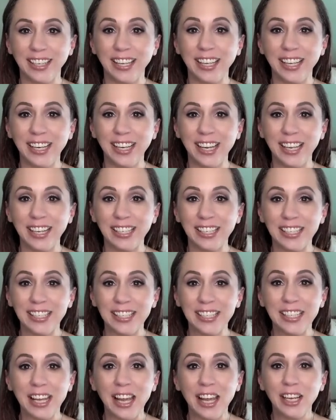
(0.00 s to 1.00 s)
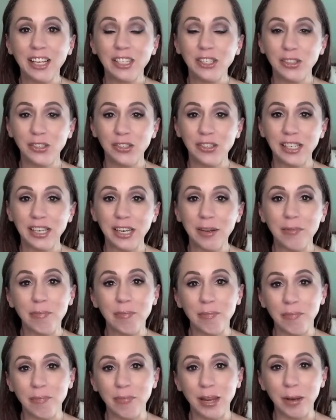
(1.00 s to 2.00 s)
It is Tuesday,
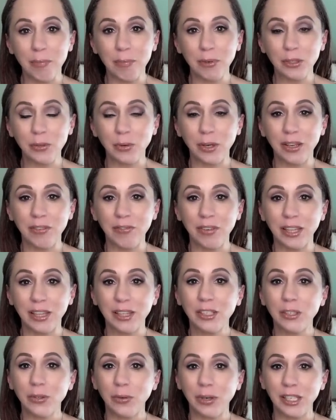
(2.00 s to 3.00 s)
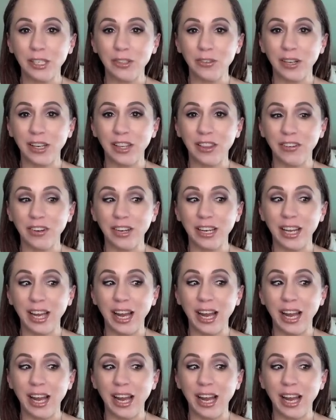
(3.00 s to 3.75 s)
April 25th, 2023,